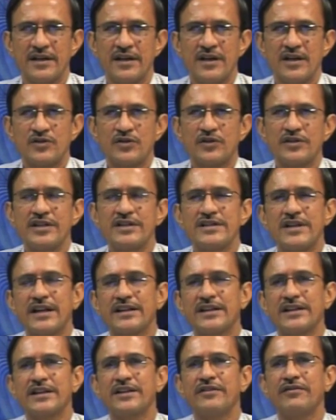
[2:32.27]
So these are
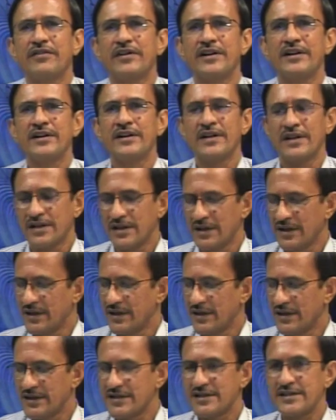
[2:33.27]
the different
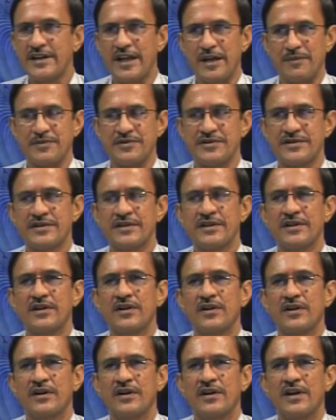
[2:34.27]
steps,
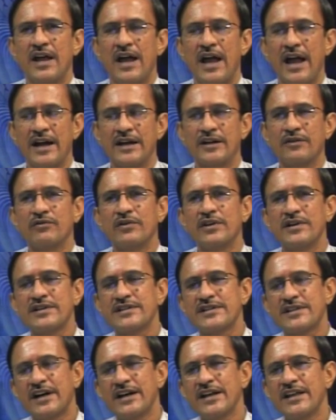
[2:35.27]
and we will
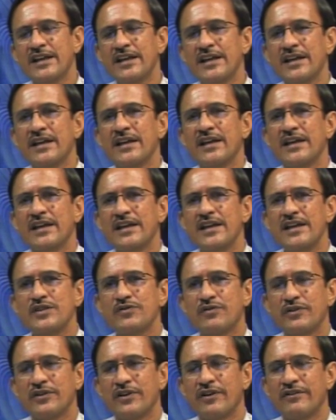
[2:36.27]
study each
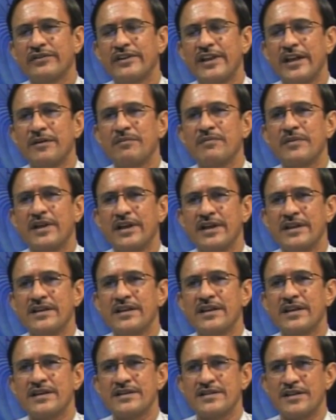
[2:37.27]
one of them in
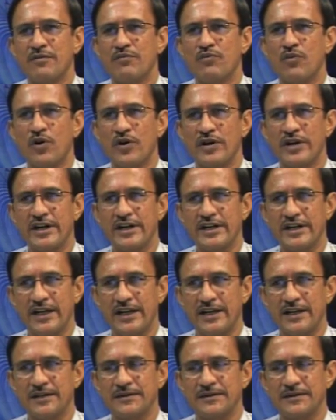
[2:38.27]
some more detail.